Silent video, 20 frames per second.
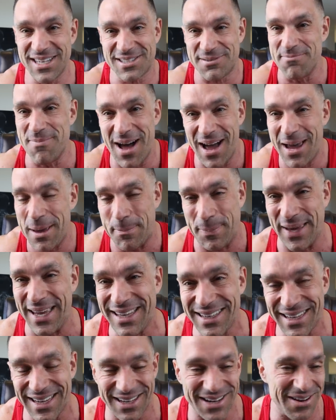it's my
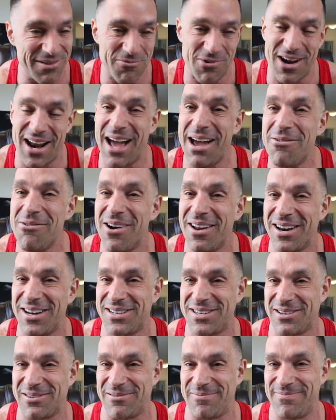opinion on what I want to
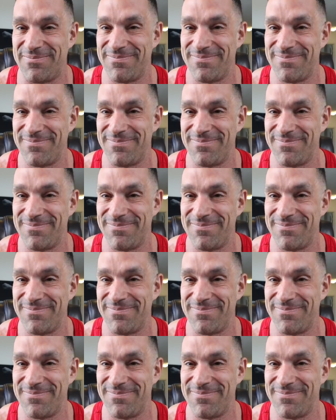do.